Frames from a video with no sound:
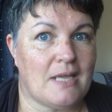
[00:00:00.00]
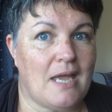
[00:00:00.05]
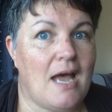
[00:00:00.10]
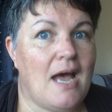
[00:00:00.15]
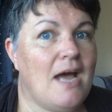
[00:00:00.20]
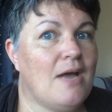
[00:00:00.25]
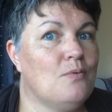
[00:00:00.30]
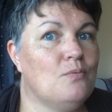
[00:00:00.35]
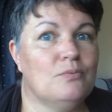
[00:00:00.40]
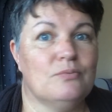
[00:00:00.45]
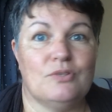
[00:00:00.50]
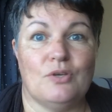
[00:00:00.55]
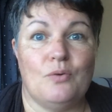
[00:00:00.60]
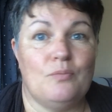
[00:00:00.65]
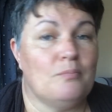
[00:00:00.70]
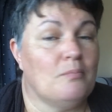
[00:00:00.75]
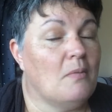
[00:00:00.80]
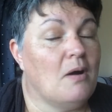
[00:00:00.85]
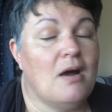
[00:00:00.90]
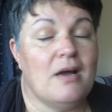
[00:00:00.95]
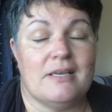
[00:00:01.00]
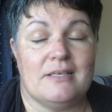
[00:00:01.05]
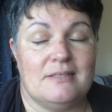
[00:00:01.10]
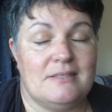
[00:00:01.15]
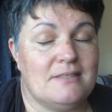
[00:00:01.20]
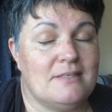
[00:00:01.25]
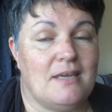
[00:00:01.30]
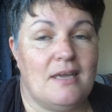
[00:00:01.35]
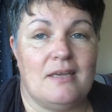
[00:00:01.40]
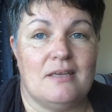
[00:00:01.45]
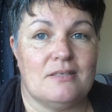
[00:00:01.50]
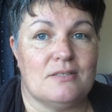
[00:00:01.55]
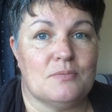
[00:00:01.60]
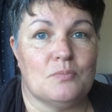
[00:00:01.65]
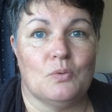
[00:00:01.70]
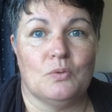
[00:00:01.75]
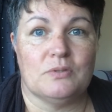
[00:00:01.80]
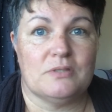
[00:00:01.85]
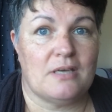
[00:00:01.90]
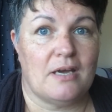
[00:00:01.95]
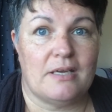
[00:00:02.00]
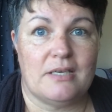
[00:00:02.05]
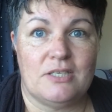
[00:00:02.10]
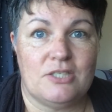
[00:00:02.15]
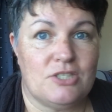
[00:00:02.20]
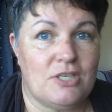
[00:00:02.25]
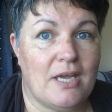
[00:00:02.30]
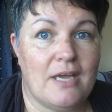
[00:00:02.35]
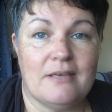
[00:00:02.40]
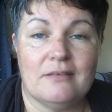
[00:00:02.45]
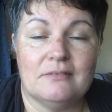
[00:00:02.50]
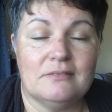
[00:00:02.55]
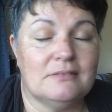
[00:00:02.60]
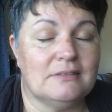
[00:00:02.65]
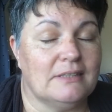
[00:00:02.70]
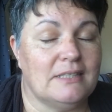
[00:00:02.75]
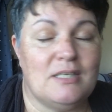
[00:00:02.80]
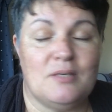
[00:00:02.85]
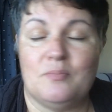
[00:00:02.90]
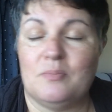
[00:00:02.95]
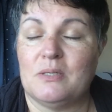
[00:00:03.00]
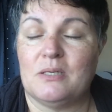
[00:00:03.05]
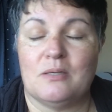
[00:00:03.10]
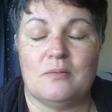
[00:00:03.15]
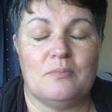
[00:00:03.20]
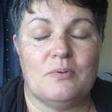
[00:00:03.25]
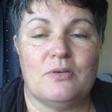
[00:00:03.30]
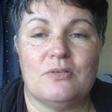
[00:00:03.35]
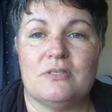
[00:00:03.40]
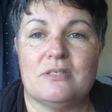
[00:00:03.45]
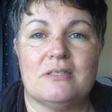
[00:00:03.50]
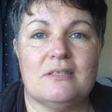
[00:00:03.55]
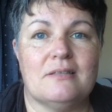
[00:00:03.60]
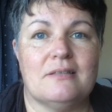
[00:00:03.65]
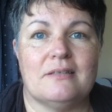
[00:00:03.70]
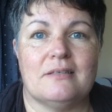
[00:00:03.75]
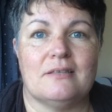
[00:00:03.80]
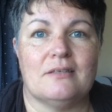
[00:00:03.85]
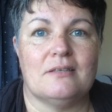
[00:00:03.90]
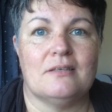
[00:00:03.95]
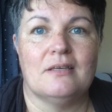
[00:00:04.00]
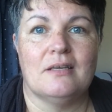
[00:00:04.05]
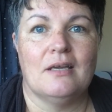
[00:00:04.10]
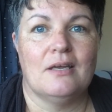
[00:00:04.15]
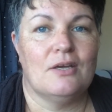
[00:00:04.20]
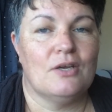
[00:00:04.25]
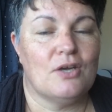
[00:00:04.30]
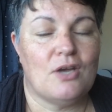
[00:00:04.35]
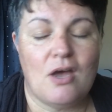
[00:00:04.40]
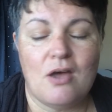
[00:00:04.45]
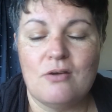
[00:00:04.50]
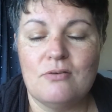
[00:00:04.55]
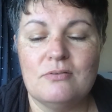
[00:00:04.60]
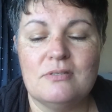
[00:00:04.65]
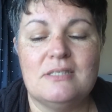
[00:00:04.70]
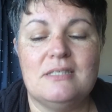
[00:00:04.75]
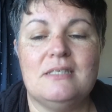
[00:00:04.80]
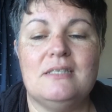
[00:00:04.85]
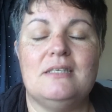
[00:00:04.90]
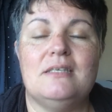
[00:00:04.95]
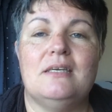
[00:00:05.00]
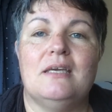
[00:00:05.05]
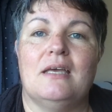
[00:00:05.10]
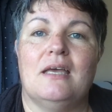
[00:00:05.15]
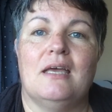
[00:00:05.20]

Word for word: I don't mind staying a small, tiny channel and keeping it personal and cozy.